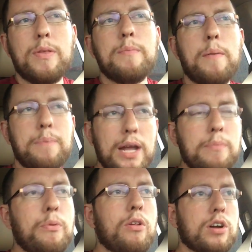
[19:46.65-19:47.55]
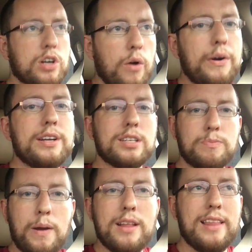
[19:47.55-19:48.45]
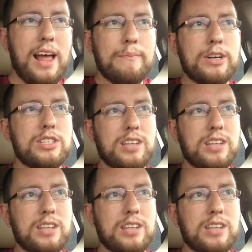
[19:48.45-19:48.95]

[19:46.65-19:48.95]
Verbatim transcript: but people are going to spend that much